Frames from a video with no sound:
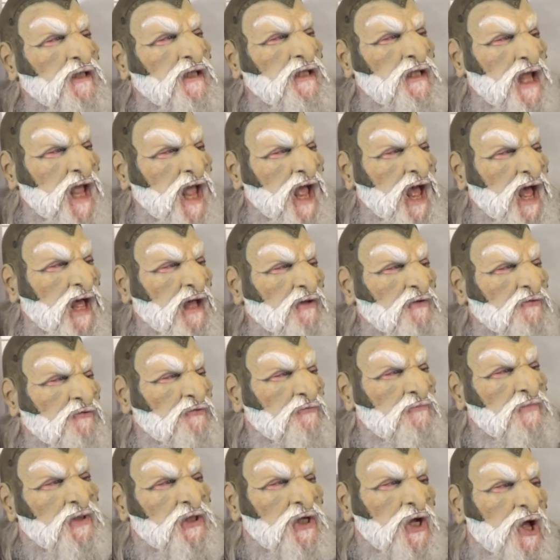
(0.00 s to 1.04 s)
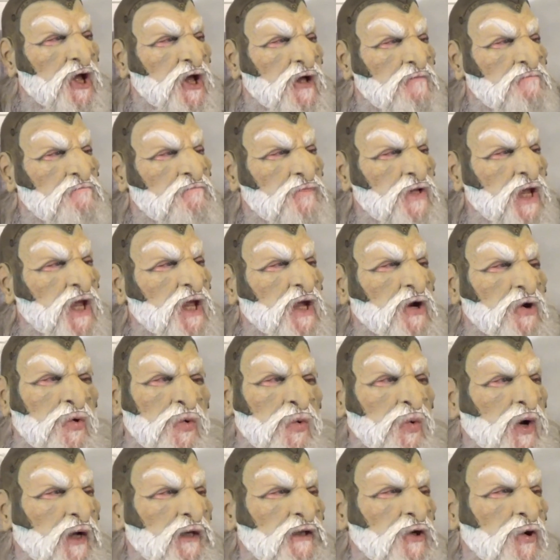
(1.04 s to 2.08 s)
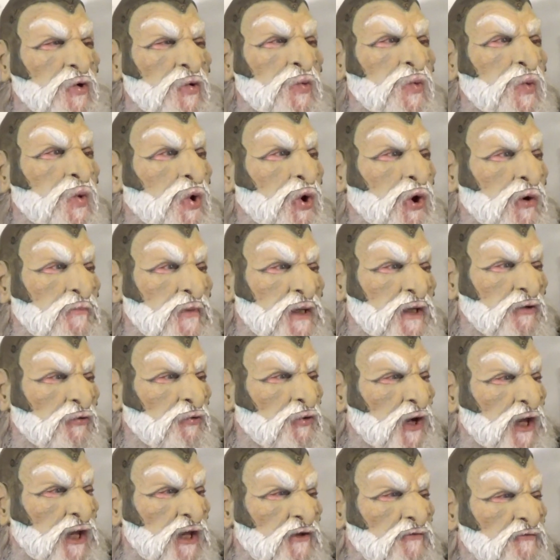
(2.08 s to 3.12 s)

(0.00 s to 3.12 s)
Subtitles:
has become quite a warming ray of